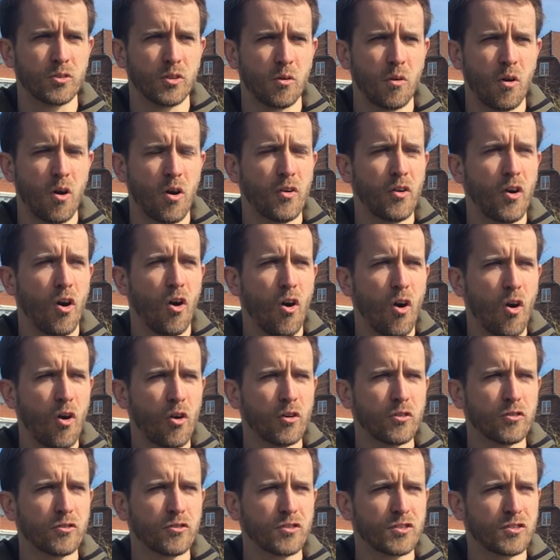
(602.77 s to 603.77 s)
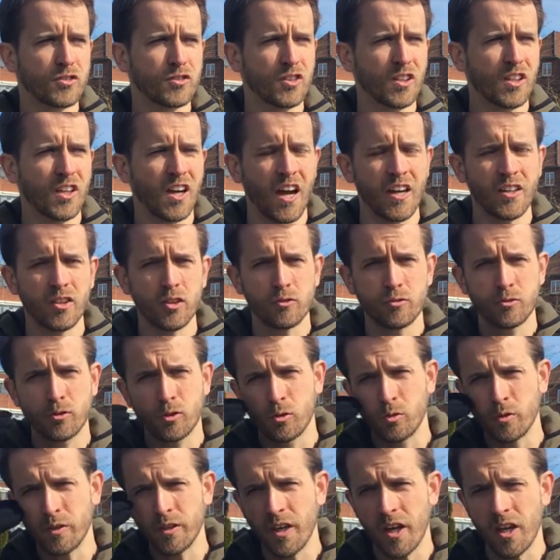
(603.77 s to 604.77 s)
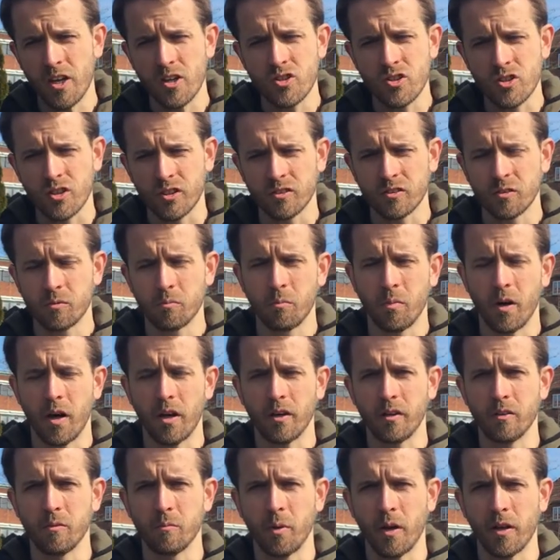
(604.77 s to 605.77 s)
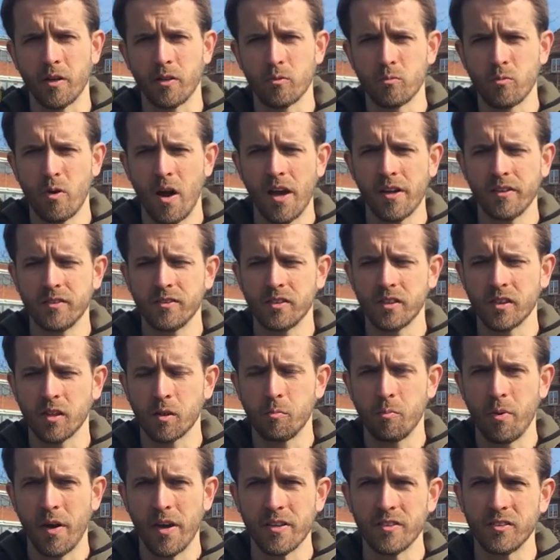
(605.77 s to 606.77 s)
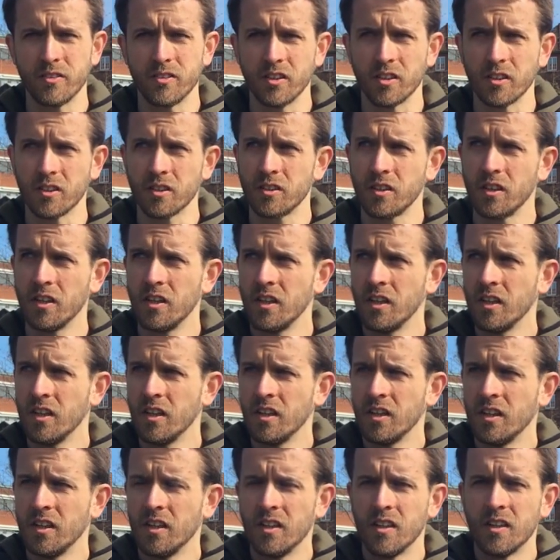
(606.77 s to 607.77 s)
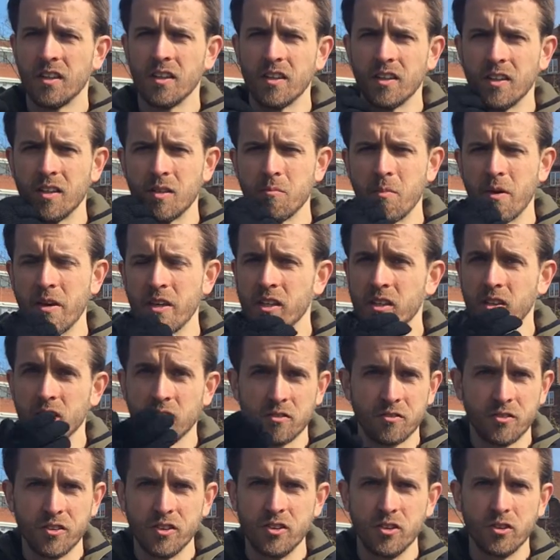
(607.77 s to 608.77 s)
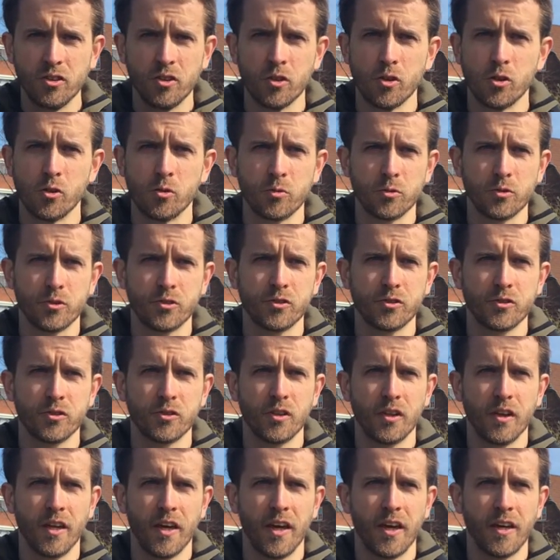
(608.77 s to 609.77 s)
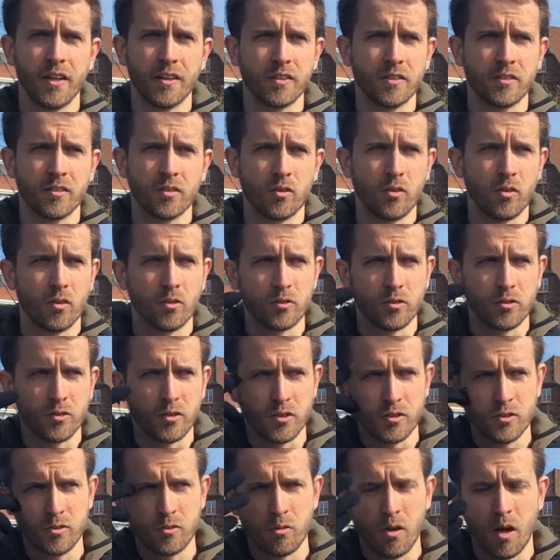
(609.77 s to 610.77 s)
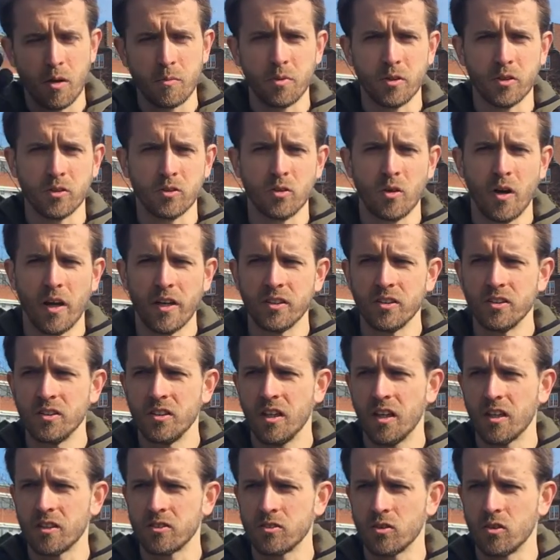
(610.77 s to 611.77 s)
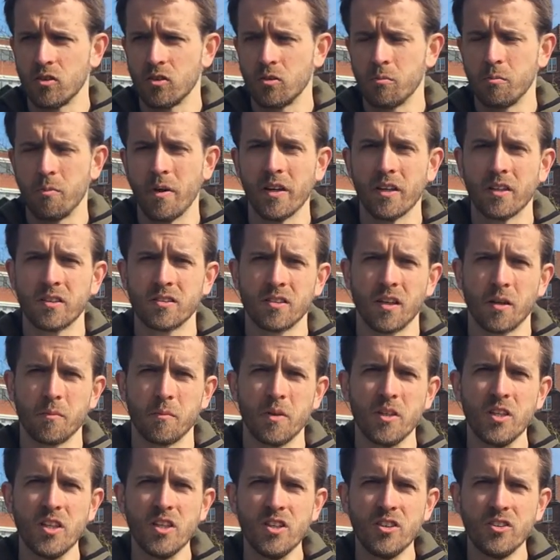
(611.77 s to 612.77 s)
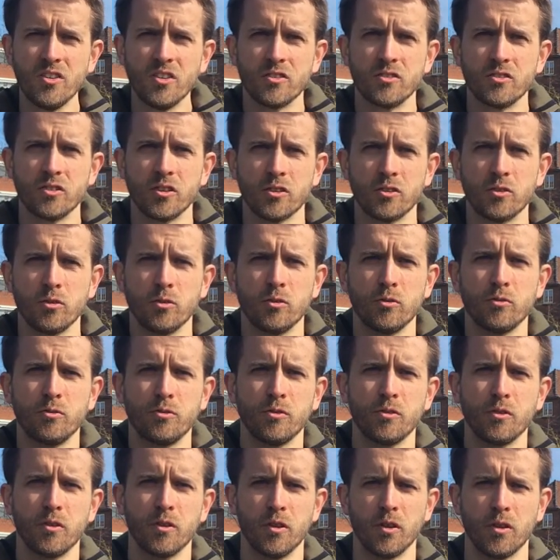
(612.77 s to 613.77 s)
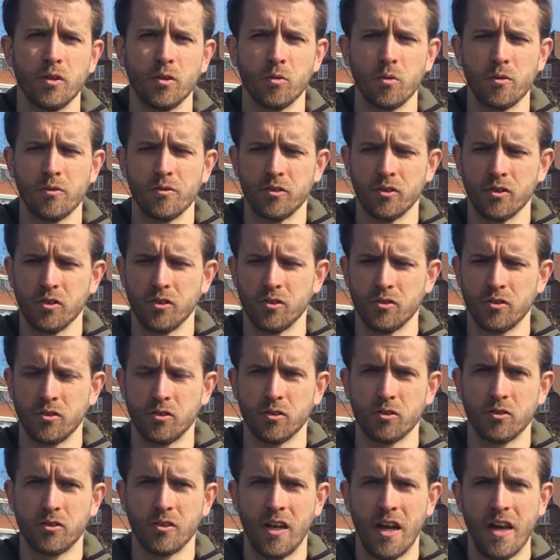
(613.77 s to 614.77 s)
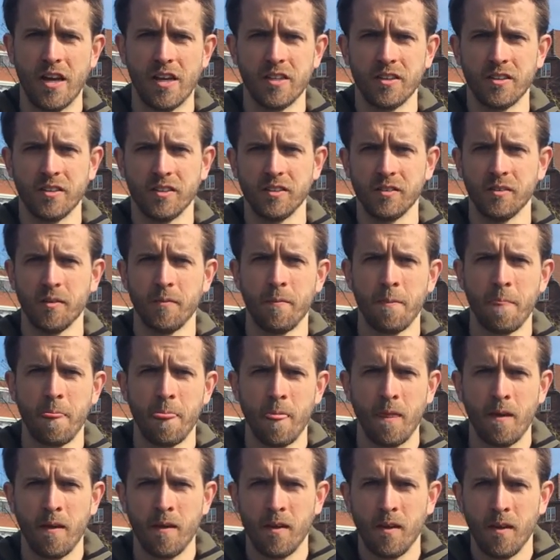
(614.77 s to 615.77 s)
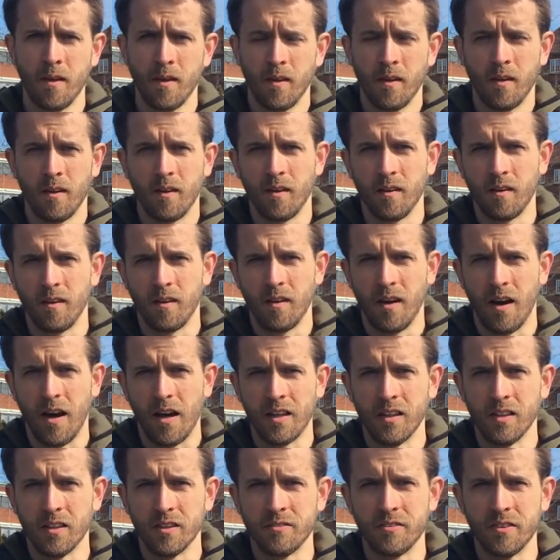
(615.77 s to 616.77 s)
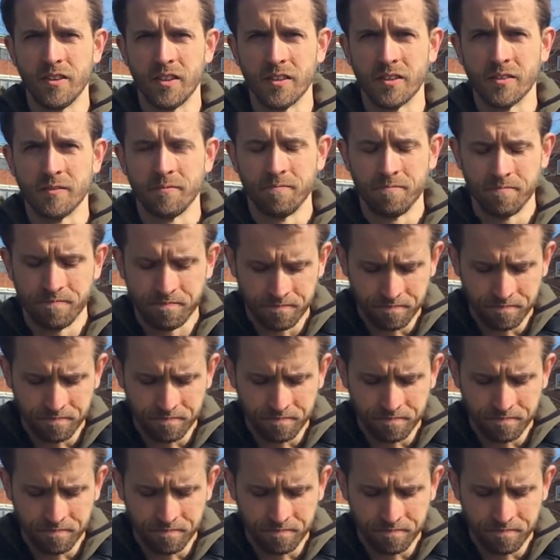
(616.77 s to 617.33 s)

so on, or kind of creation by, by writing, painting, uh, making videos and or describing new ideas, or make some initiative uh, with the society uh, I live in.